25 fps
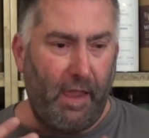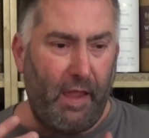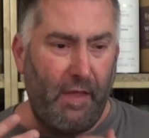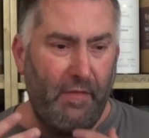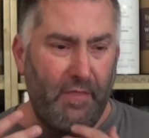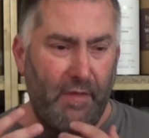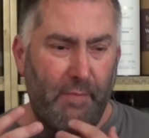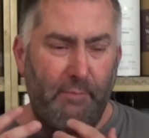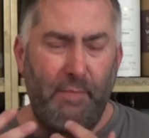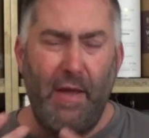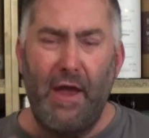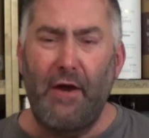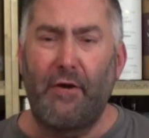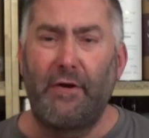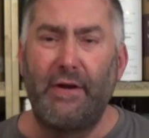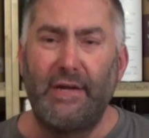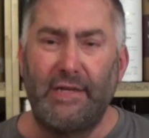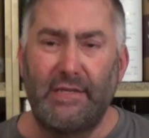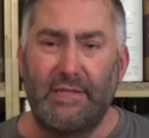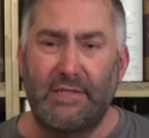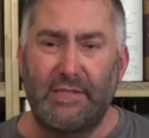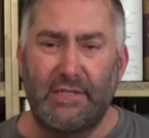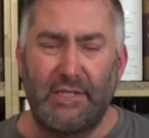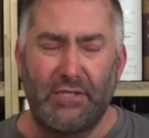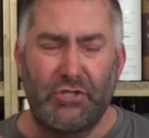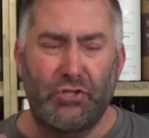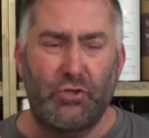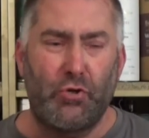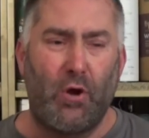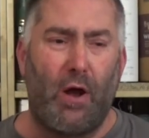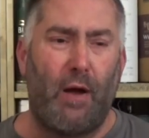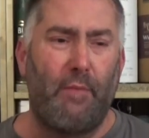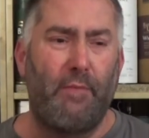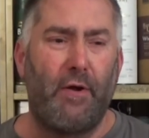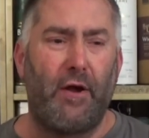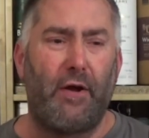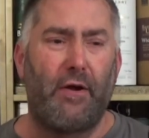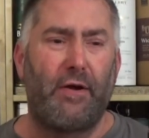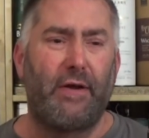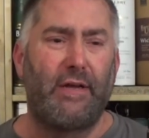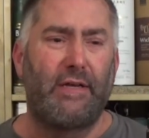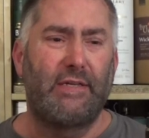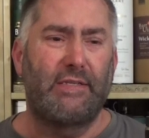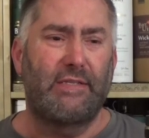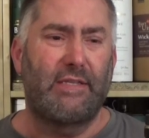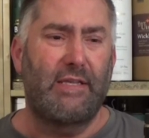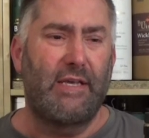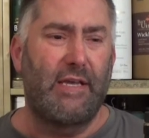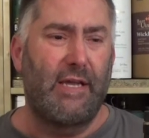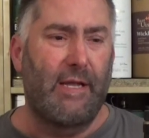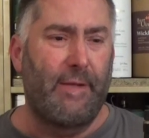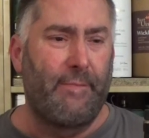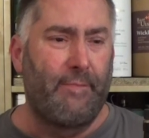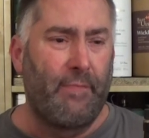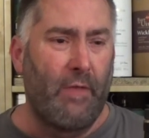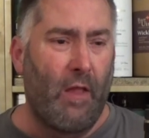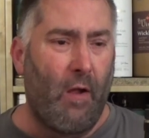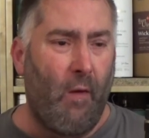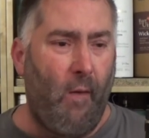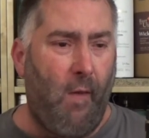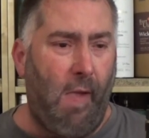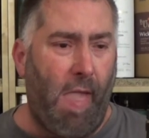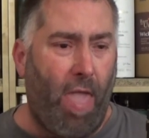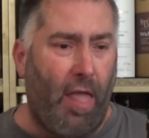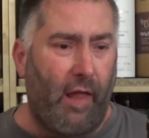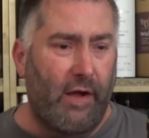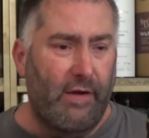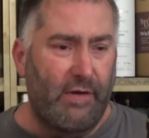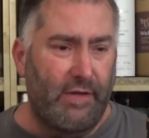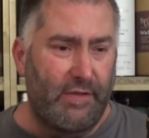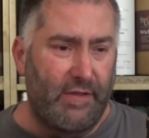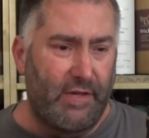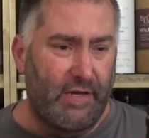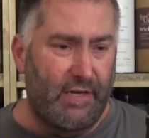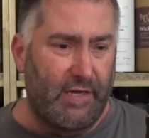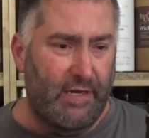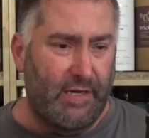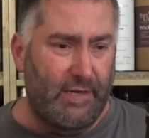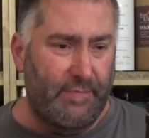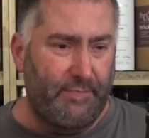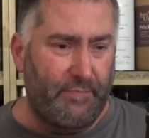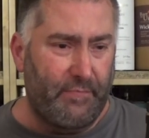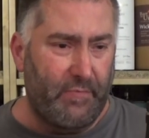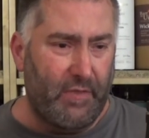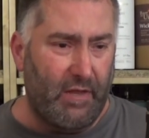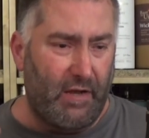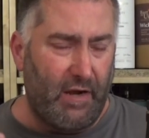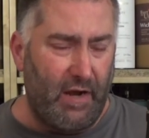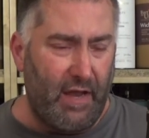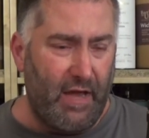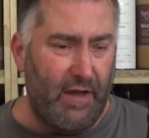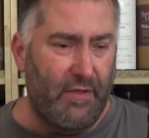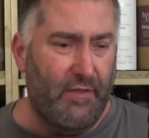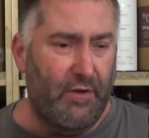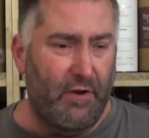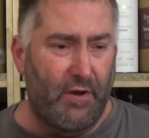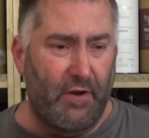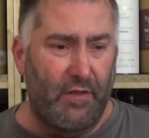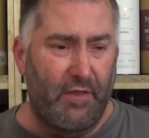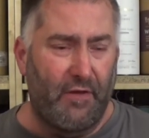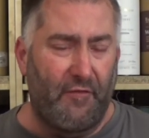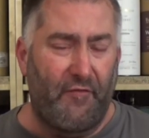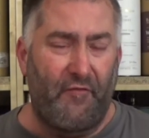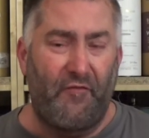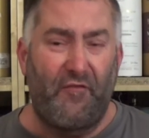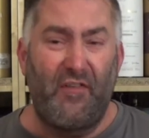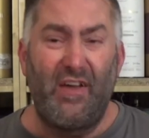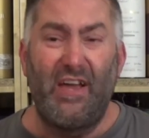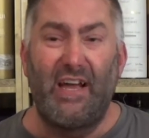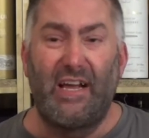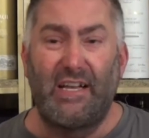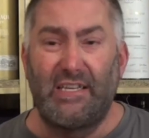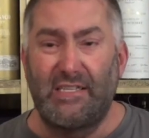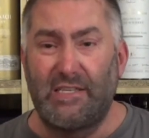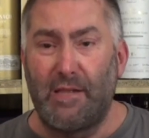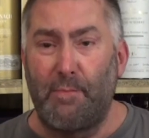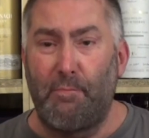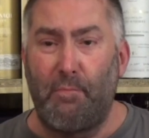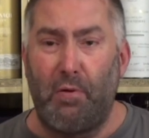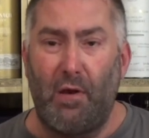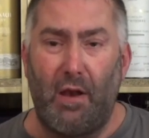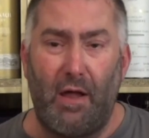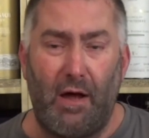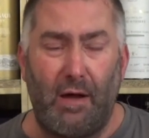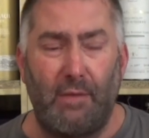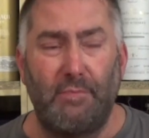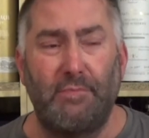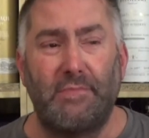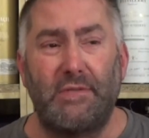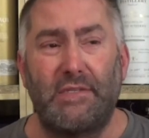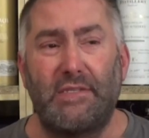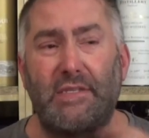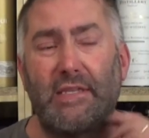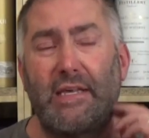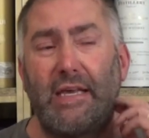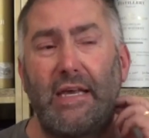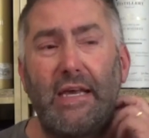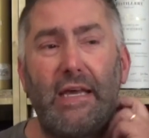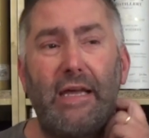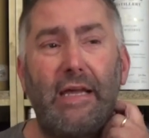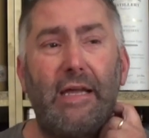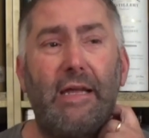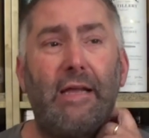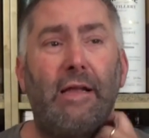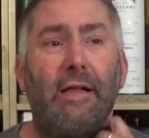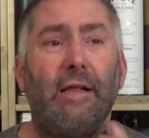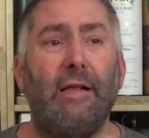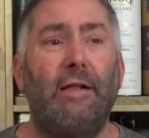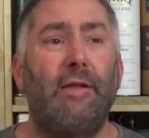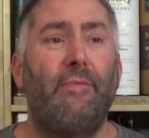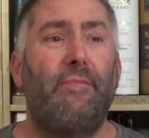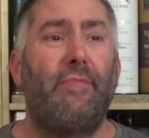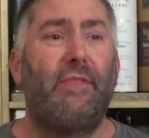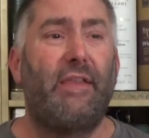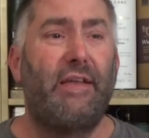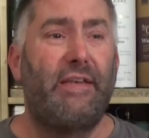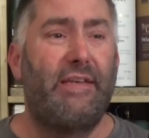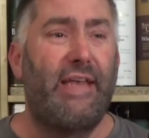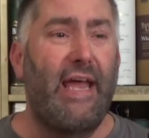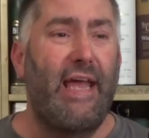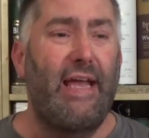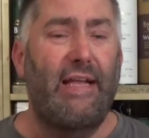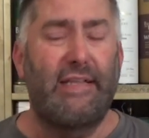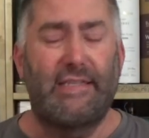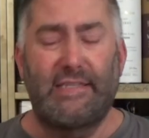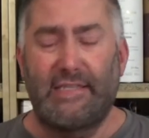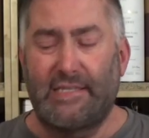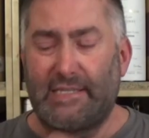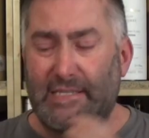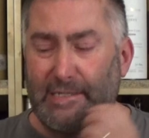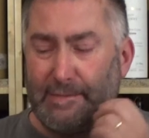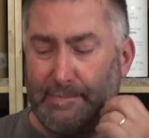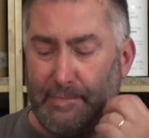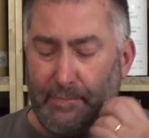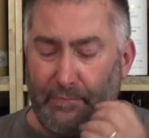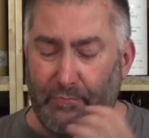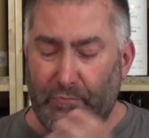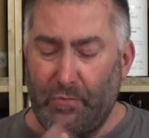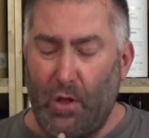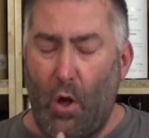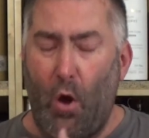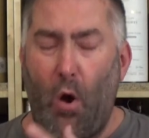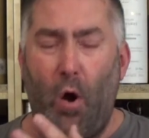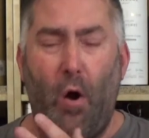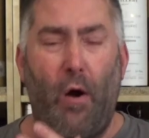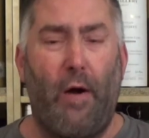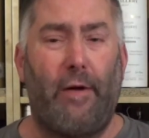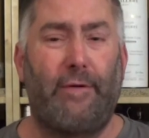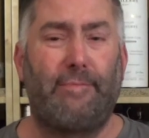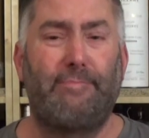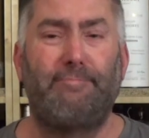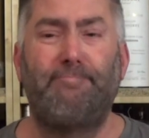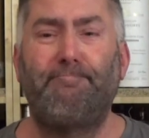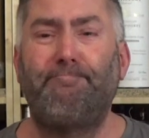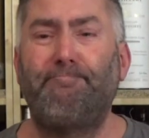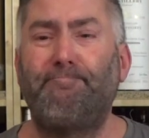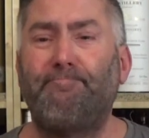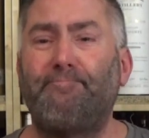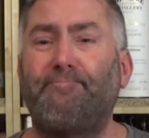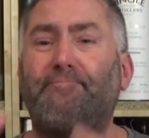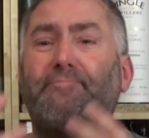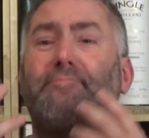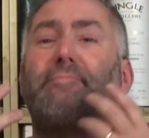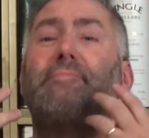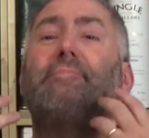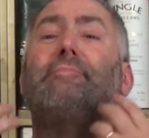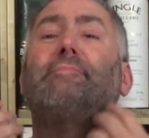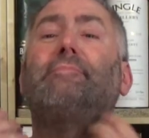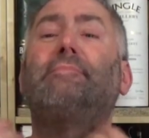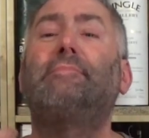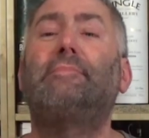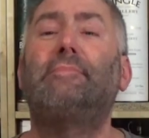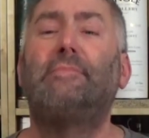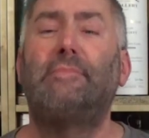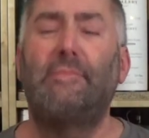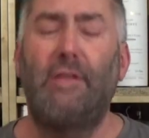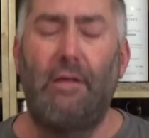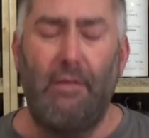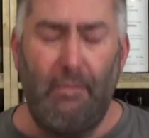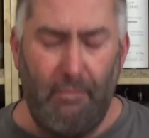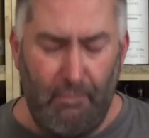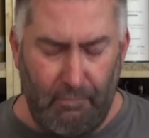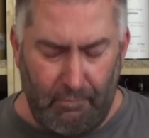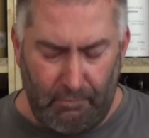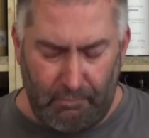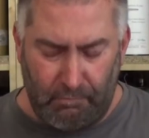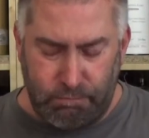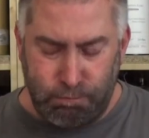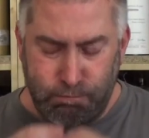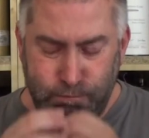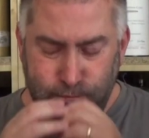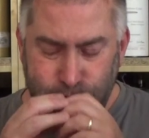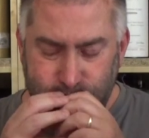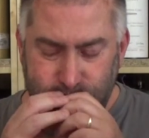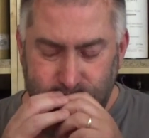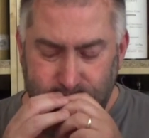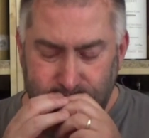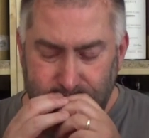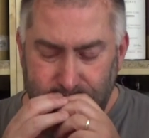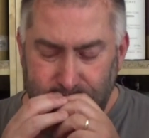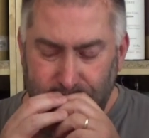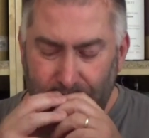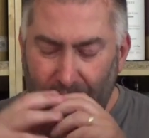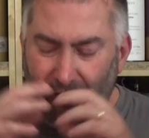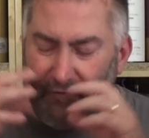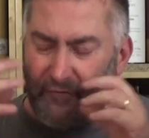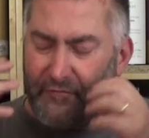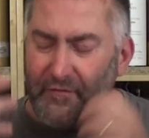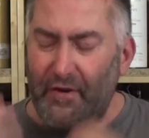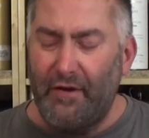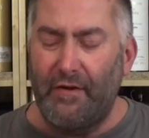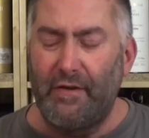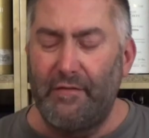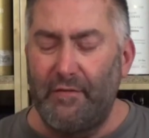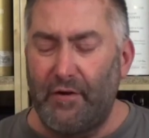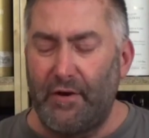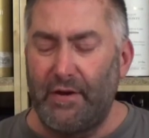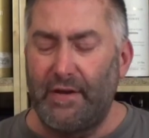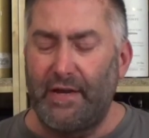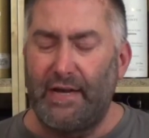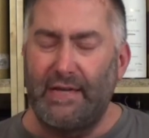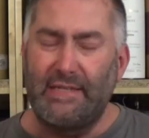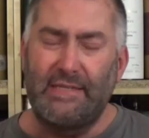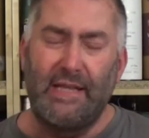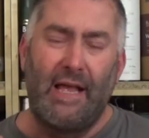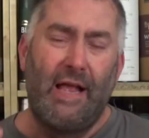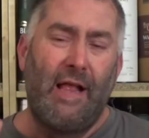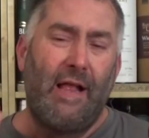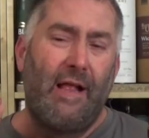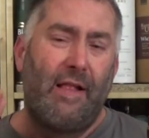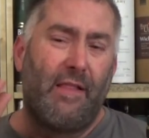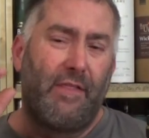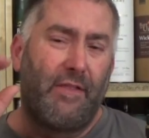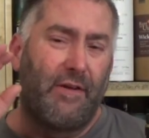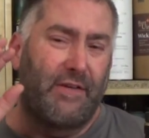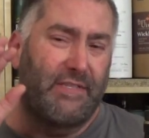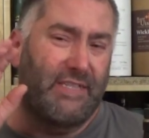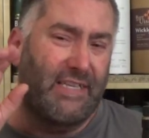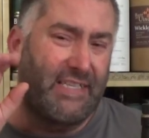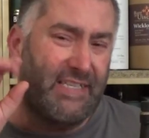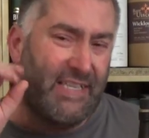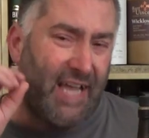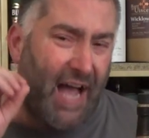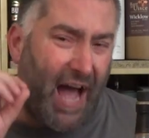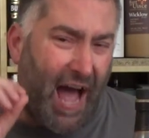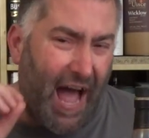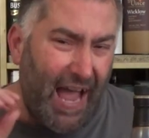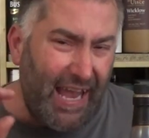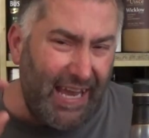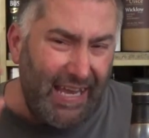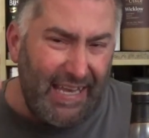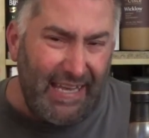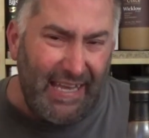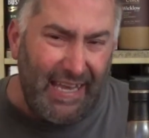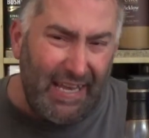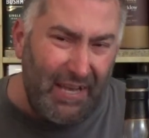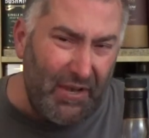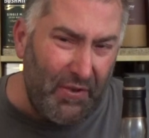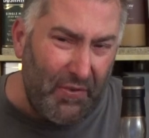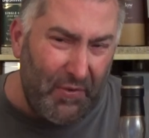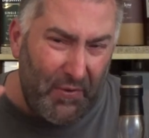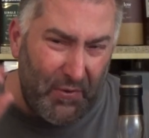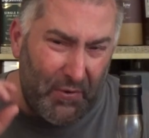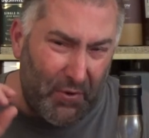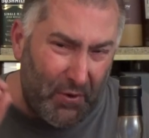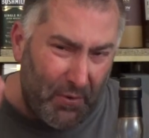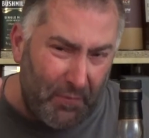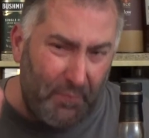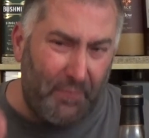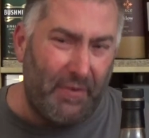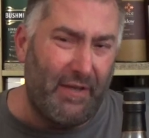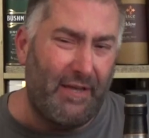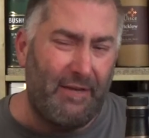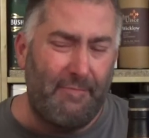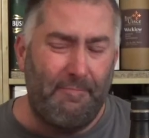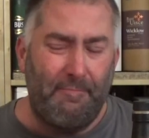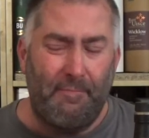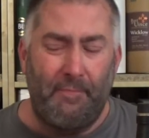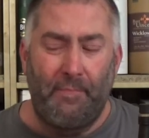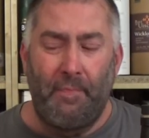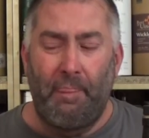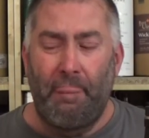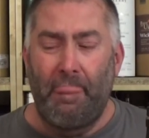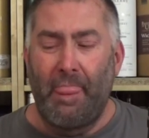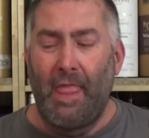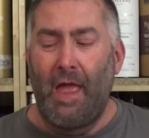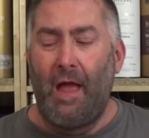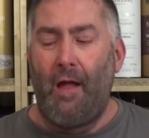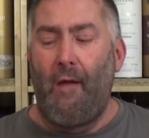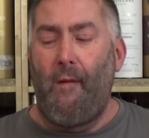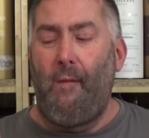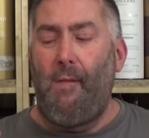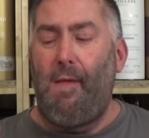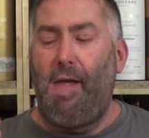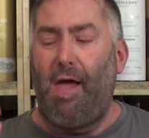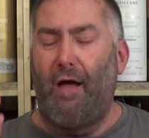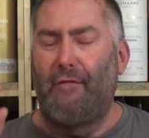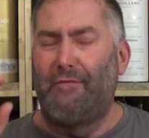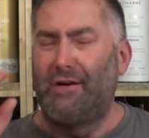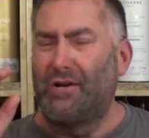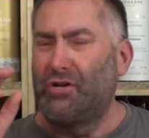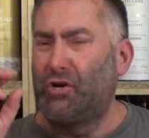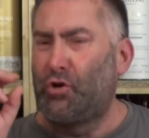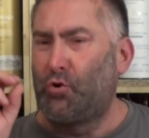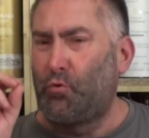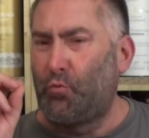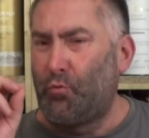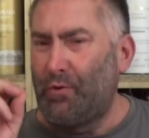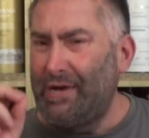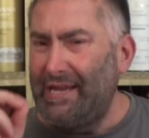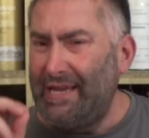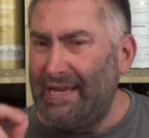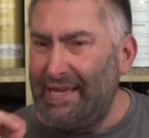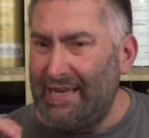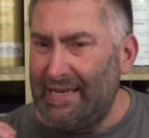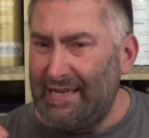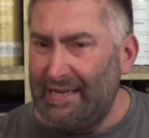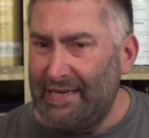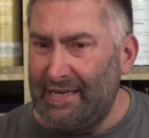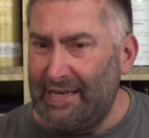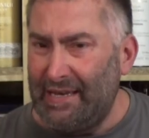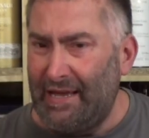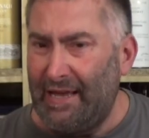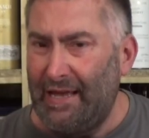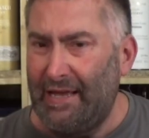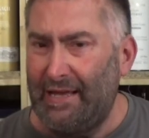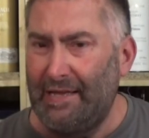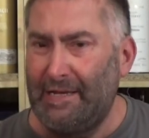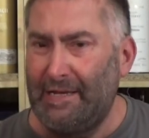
the berries, the strawberries, the the the leather, the figs, the plums, the the dates. Mmm. Oh, very very nice. There's a tiny little bit of a green